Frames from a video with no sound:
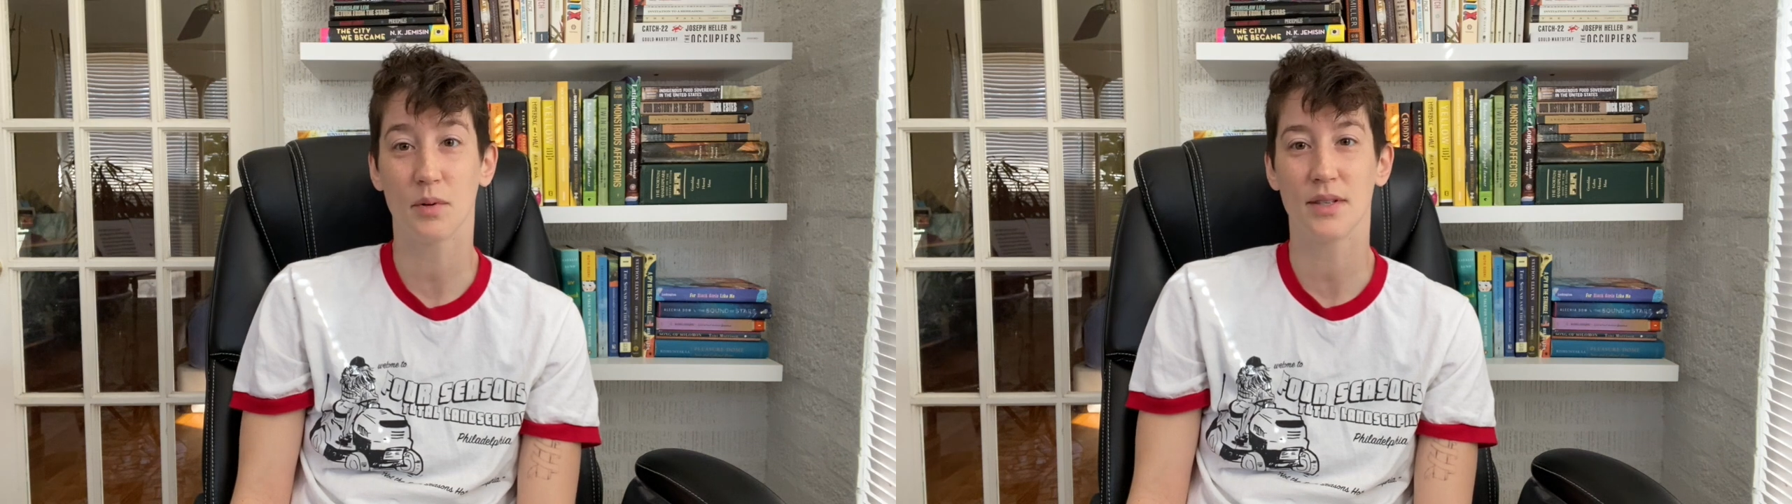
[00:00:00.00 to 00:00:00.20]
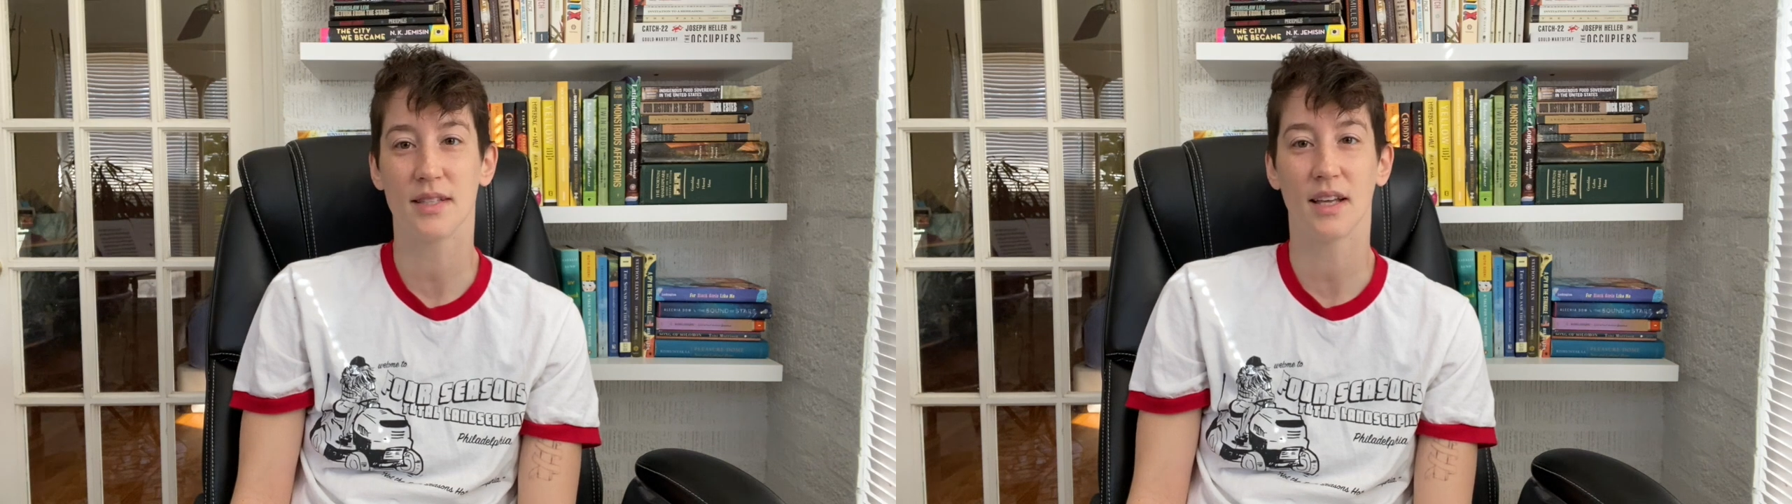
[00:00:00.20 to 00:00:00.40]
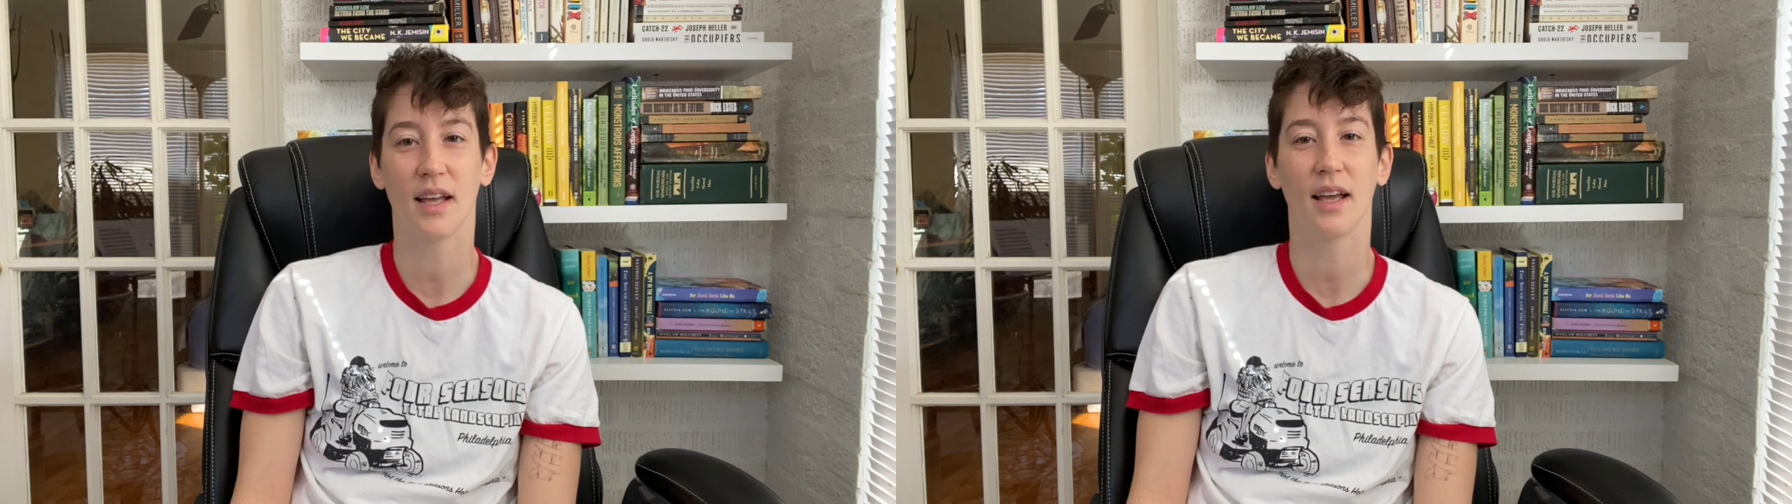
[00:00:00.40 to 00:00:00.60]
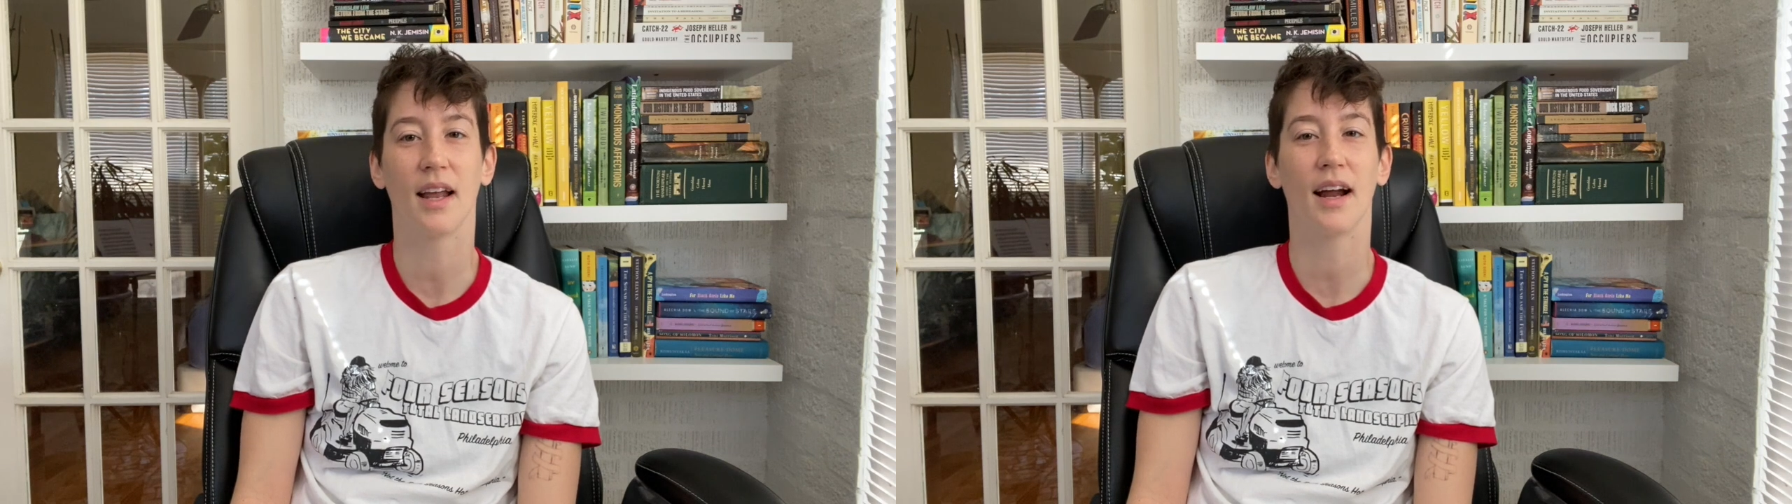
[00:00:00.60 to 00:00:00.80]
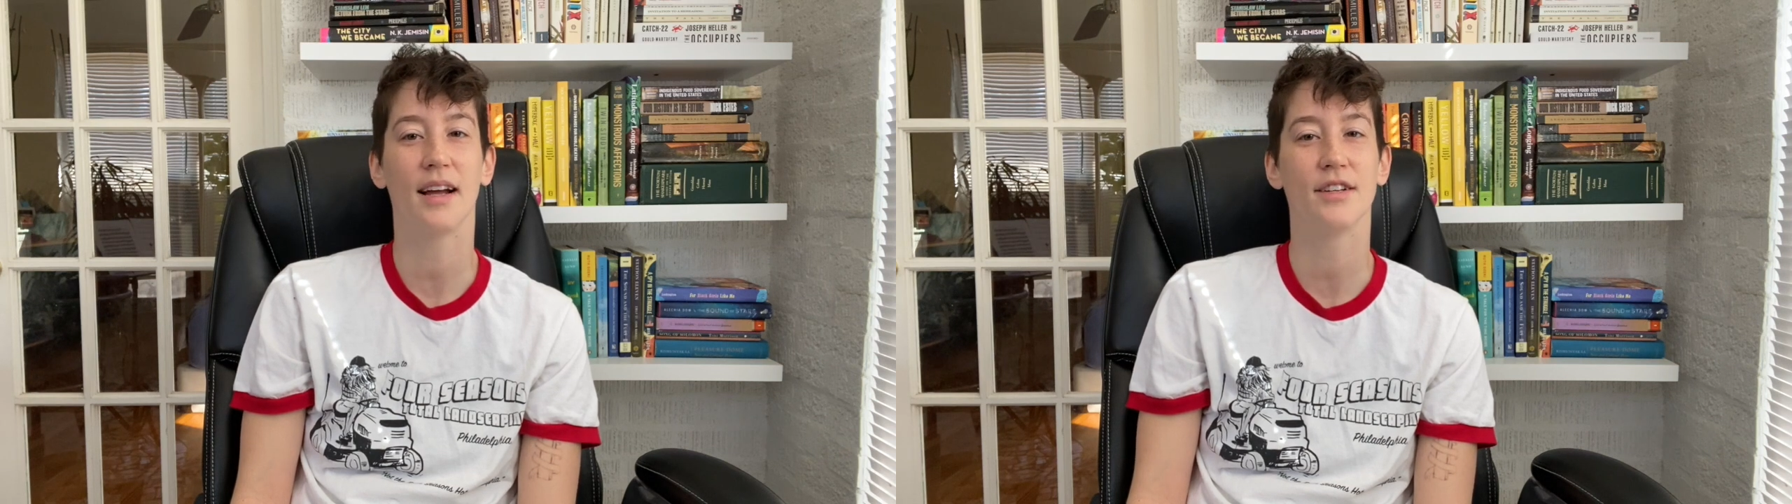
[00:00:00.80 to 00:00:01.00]
poisoning.
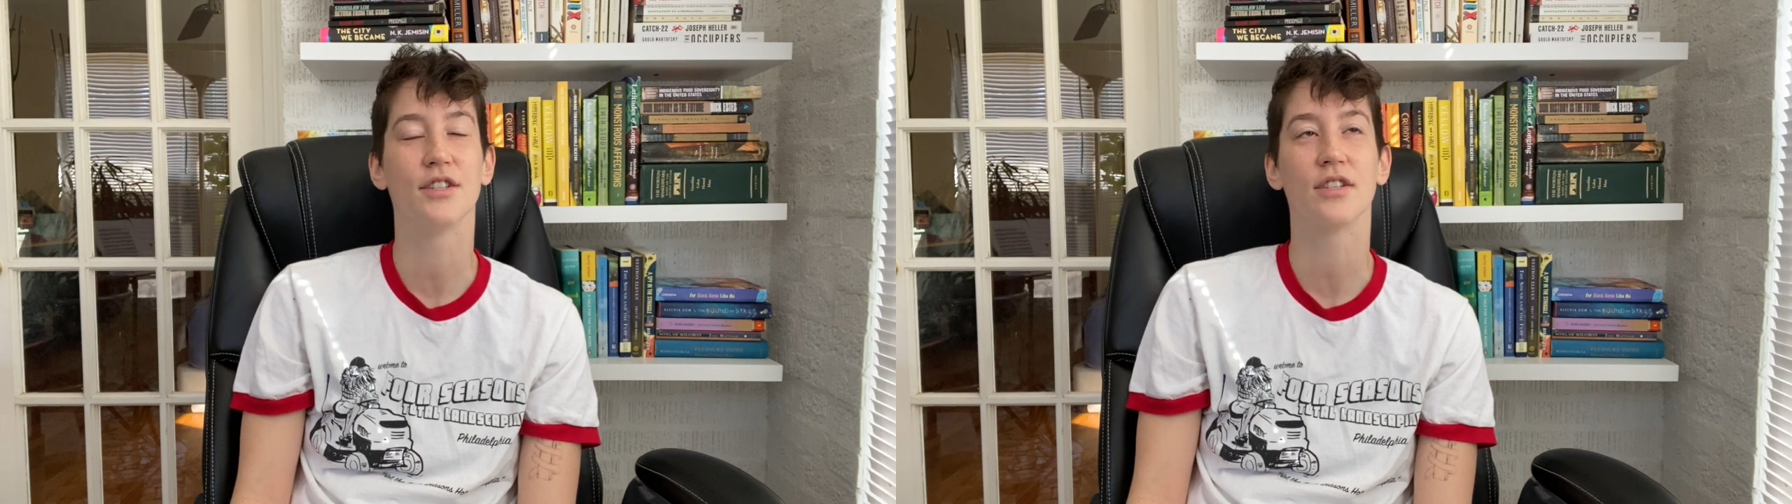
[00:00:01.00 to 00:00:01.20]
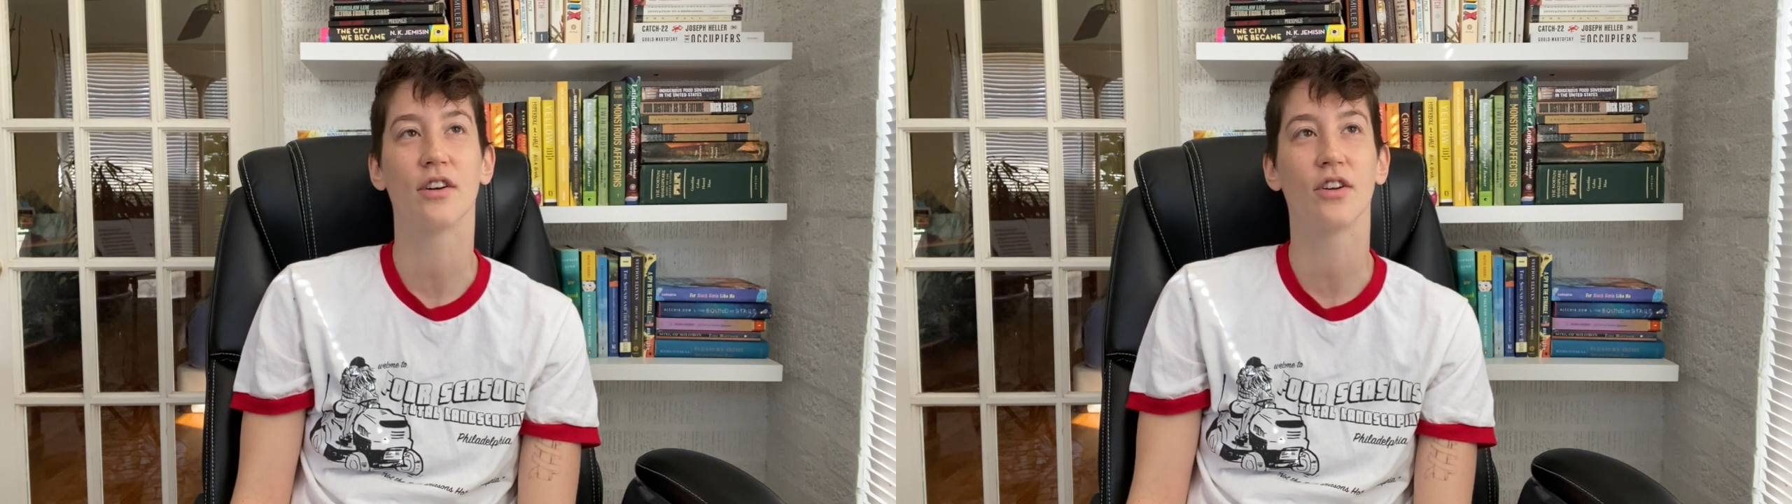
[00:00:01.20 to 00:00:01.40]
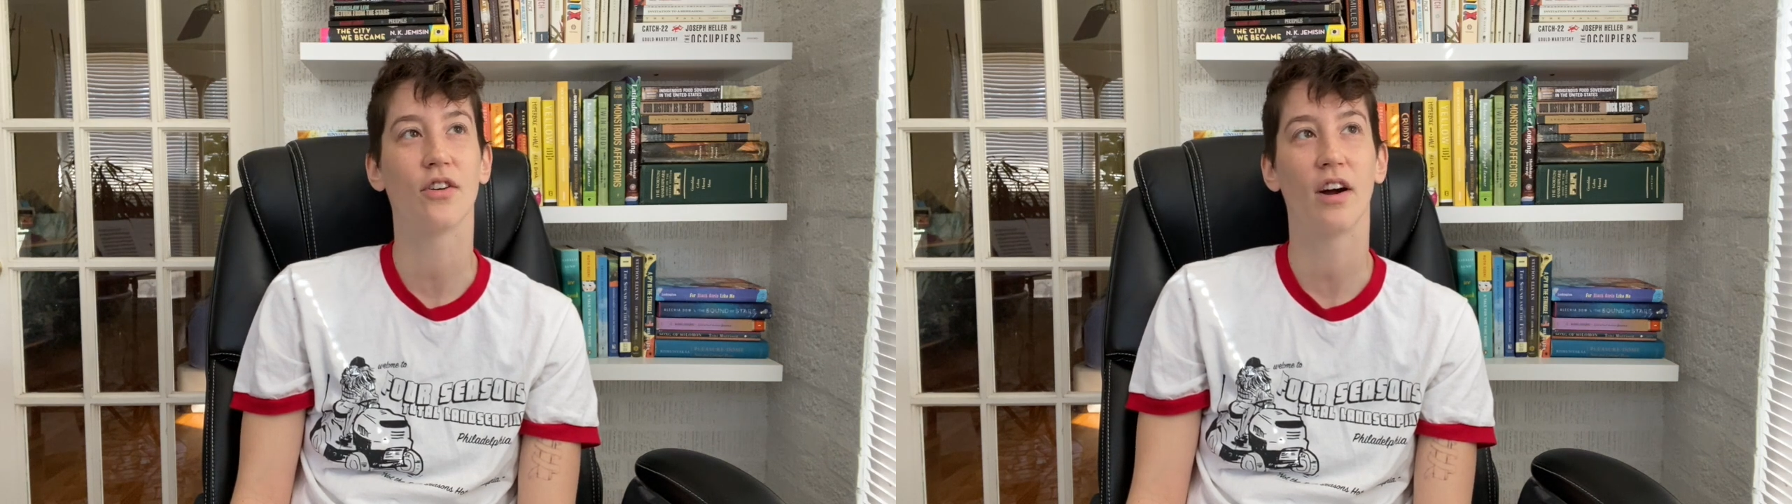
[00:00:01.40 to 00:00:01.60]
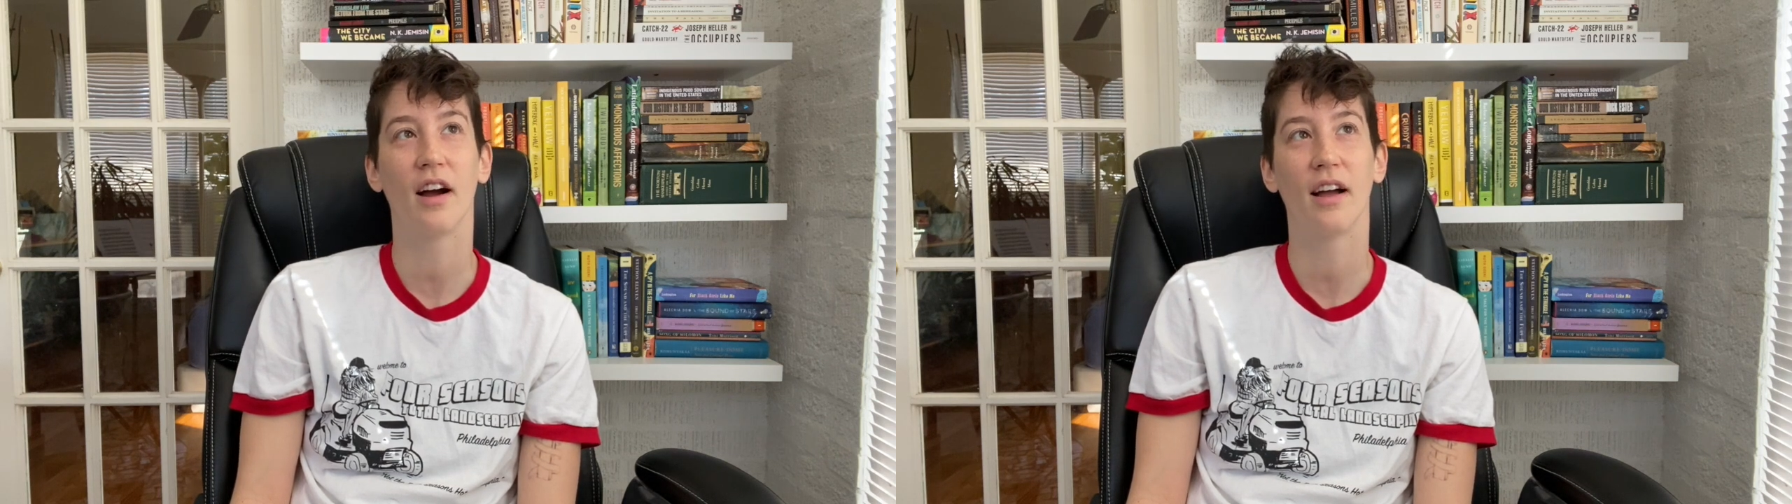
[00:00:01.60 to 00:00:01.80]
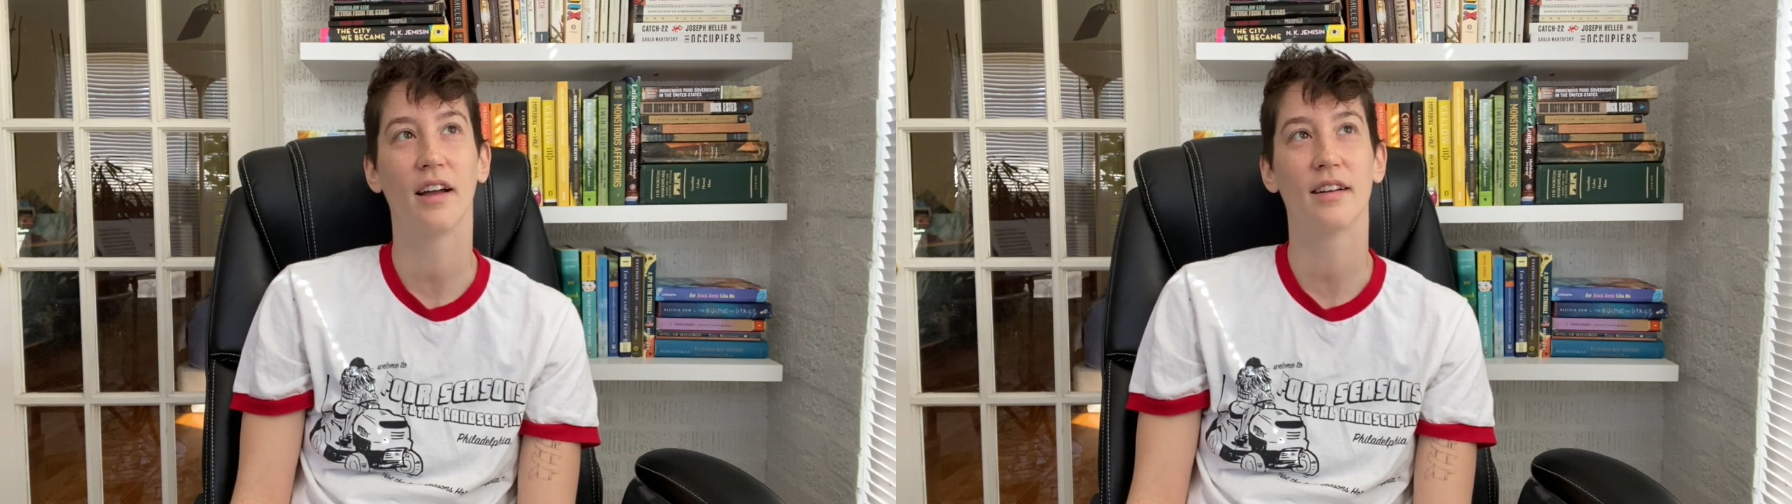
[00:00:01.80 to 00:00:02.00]
And I just started
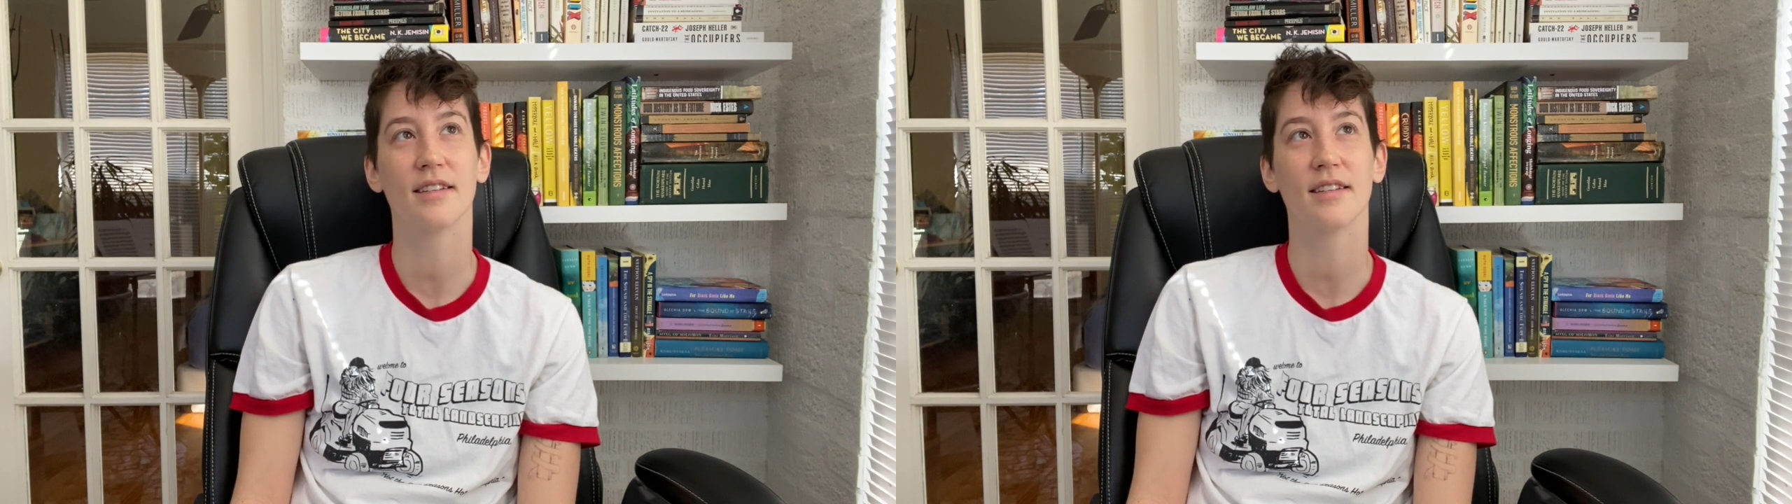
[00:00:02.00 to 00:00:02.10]
crying